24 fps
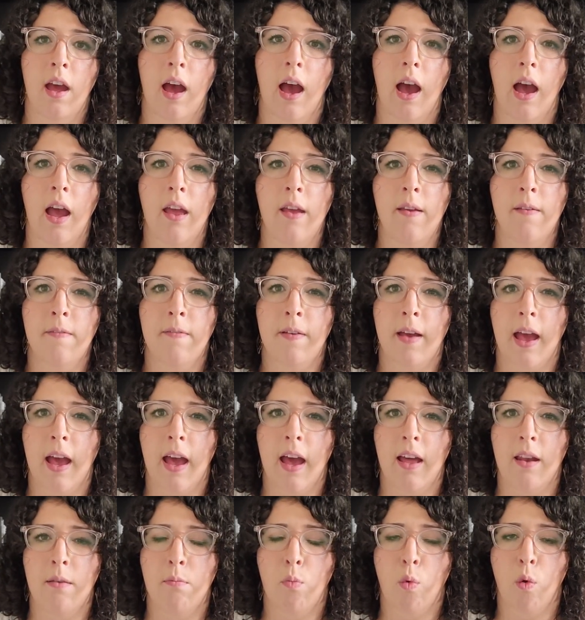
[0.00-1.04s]
I've
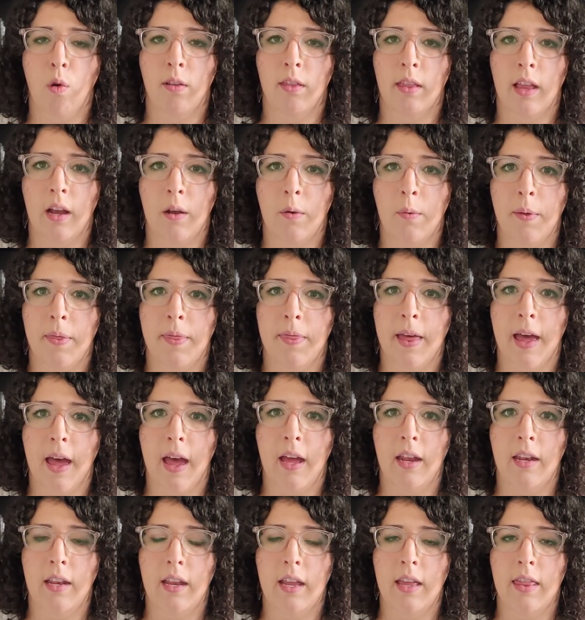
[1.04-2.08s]
had more luck with
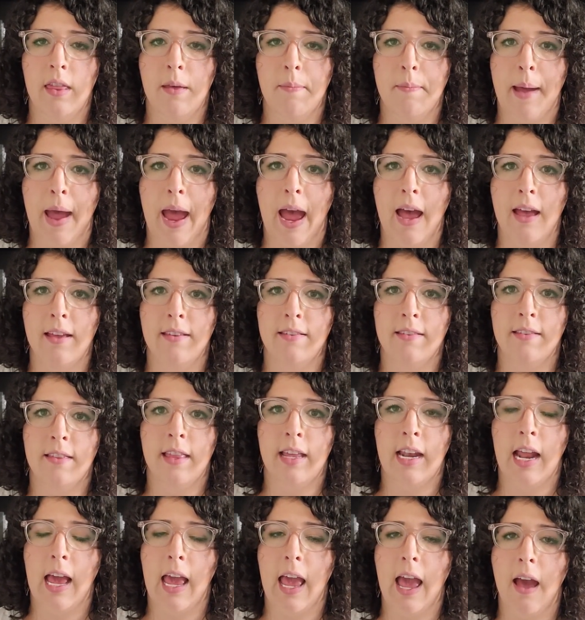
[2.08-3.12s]
that in the past
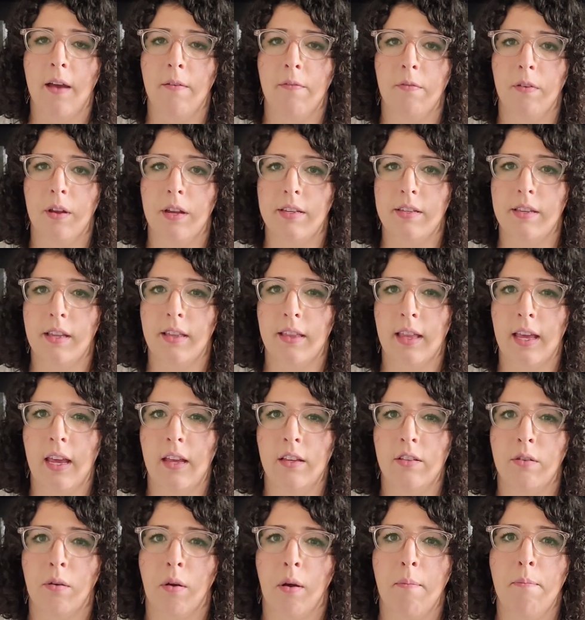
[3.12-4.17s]
than I have recently,
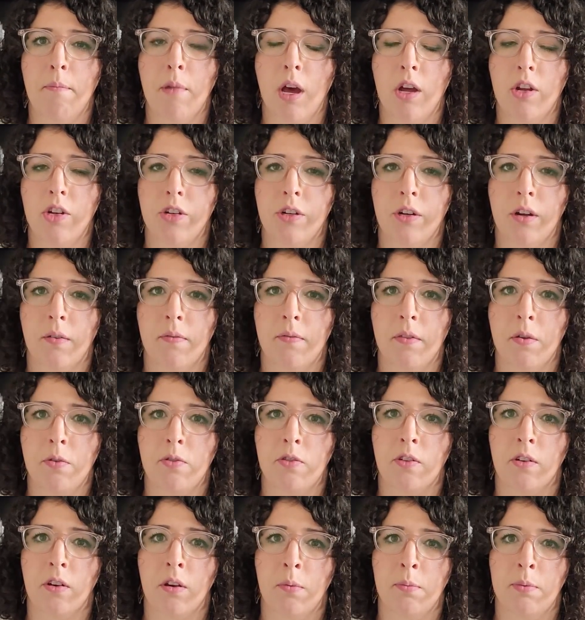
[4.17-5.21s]
so I'm not sure if those
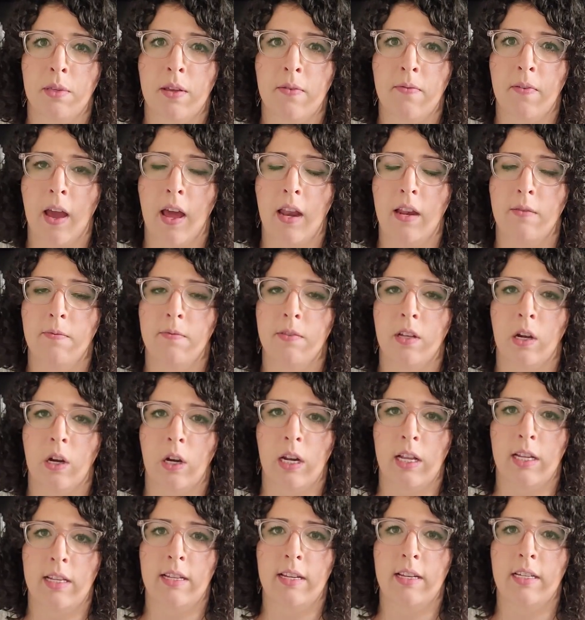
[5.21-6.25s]
groups have kind of
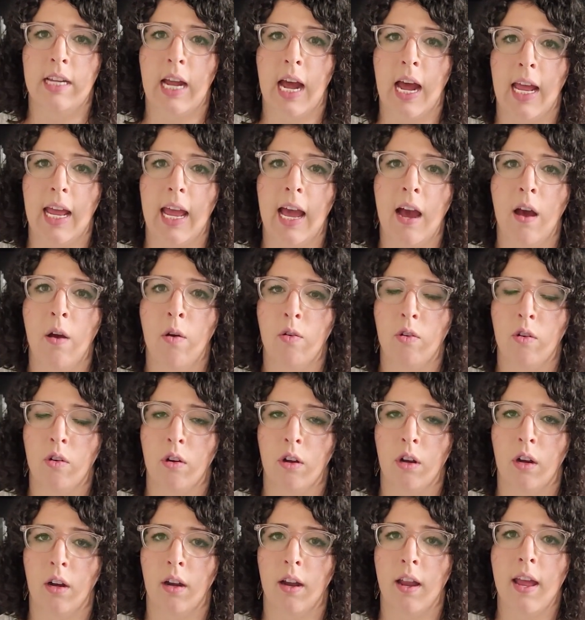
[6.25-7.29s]
started to die out
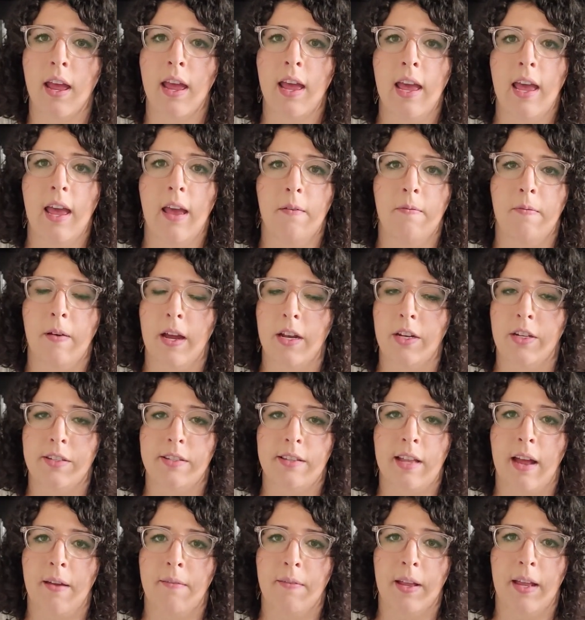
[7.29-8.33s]
or if I just
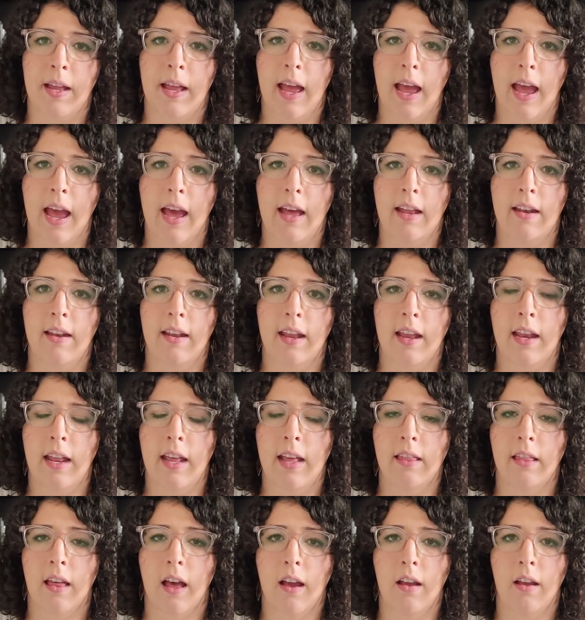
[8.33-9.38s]
haven't had any
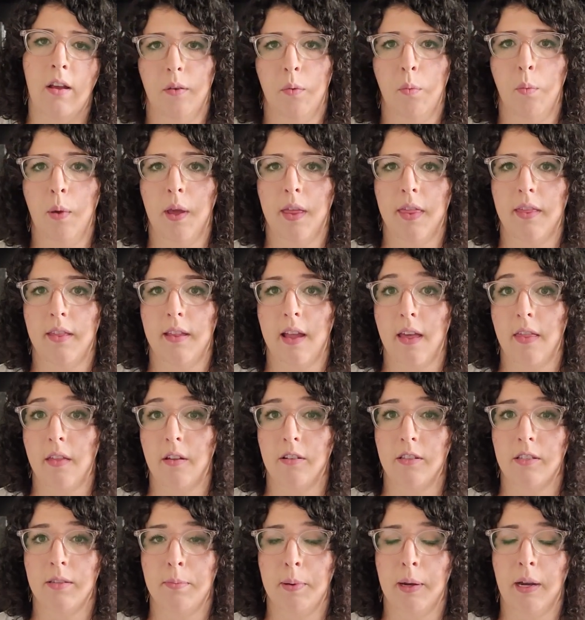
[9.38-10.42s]
luck with
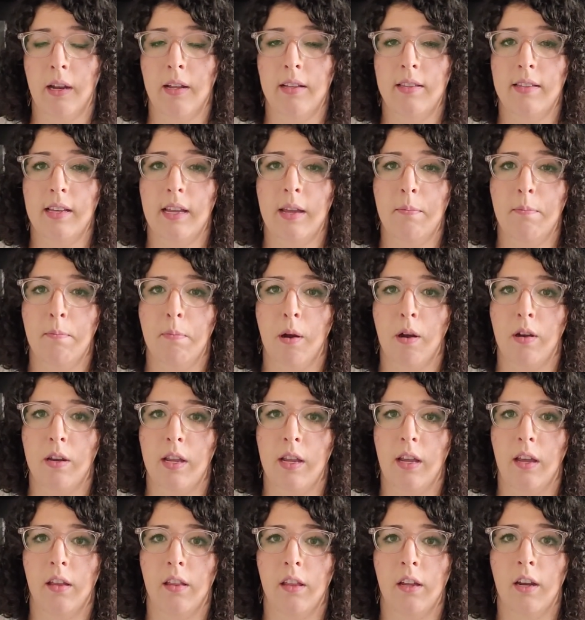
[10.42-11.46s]
Tethered Spirits in
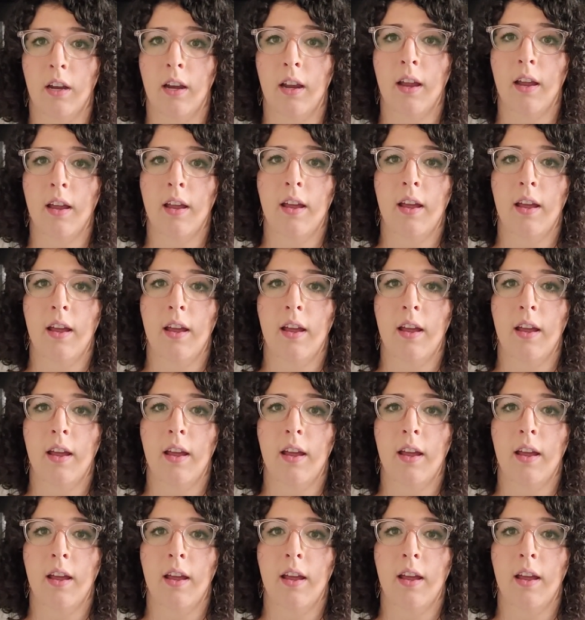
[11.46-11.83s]
particular.